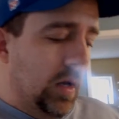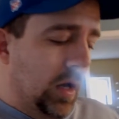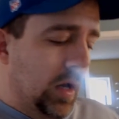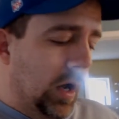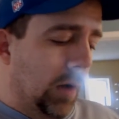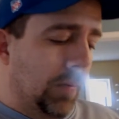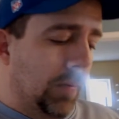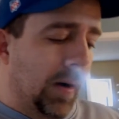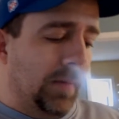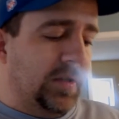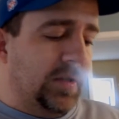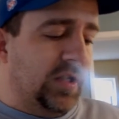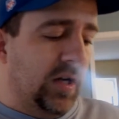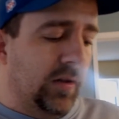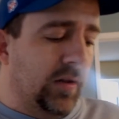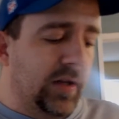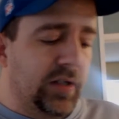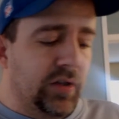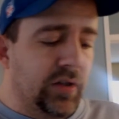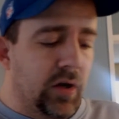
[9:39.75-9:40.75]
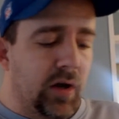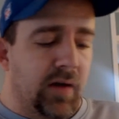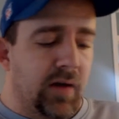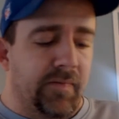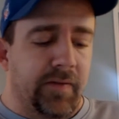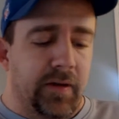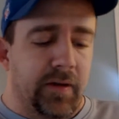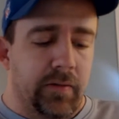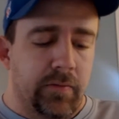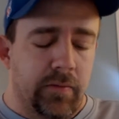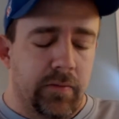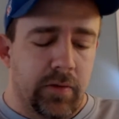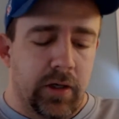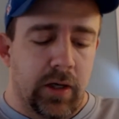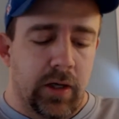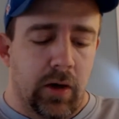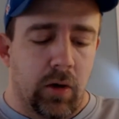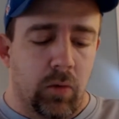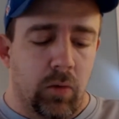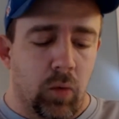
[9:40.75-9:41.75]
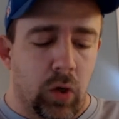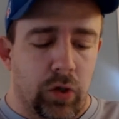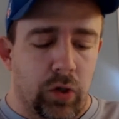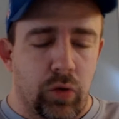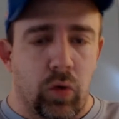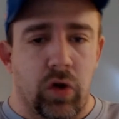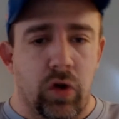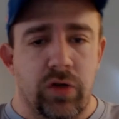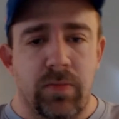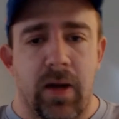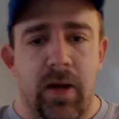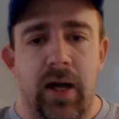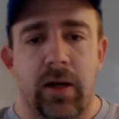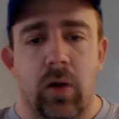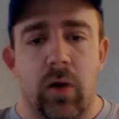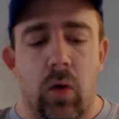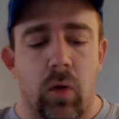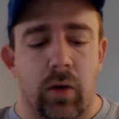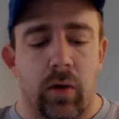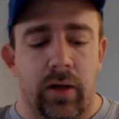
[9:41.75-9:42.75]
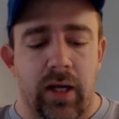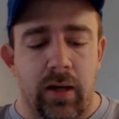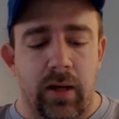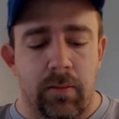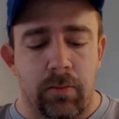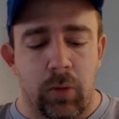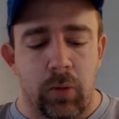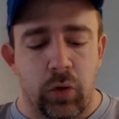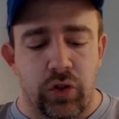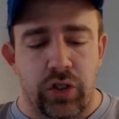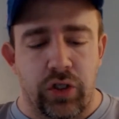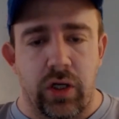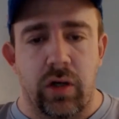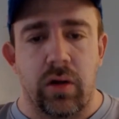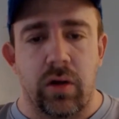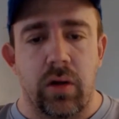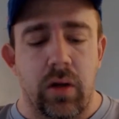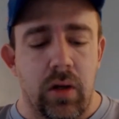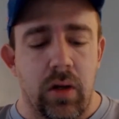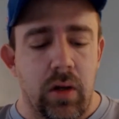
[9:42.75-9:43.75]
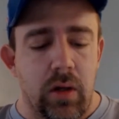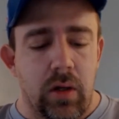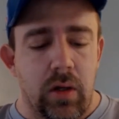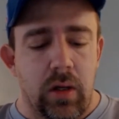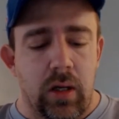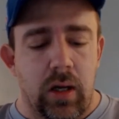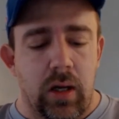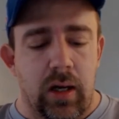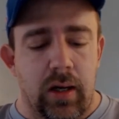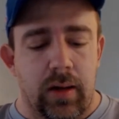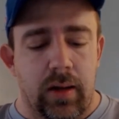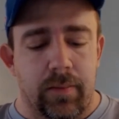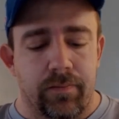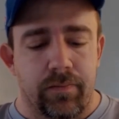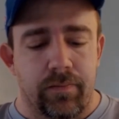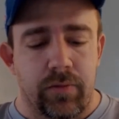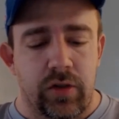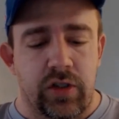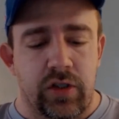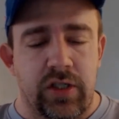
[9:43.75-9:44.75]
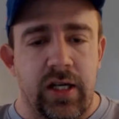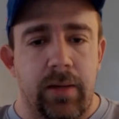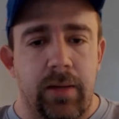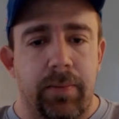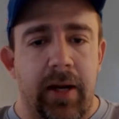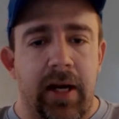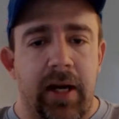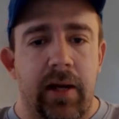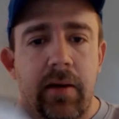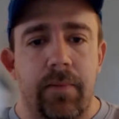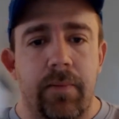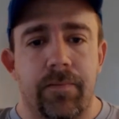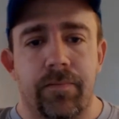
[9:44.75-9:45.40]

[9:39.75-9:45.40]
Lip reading: I'll probably sell these off and, work towards my goal of getting Lucia. Centipede.